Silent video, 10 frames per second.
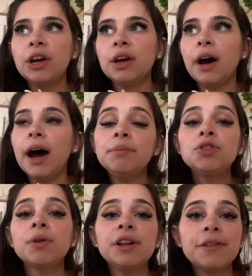I'm
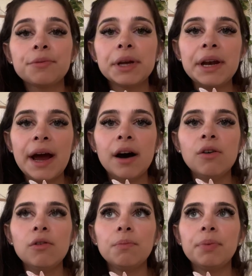23
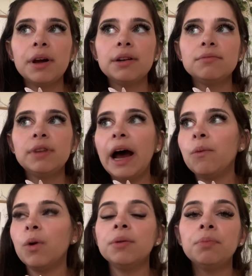now, but
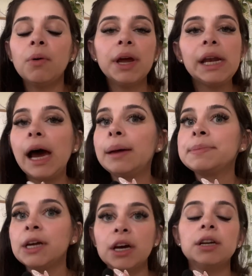at one point
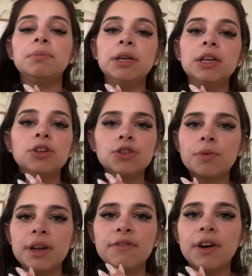I'm gonna be
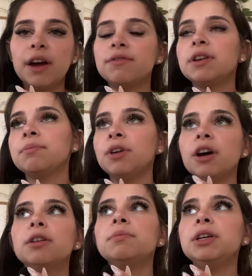25 and I'm
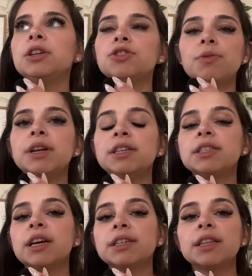gonna be
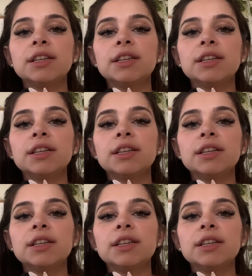26, and the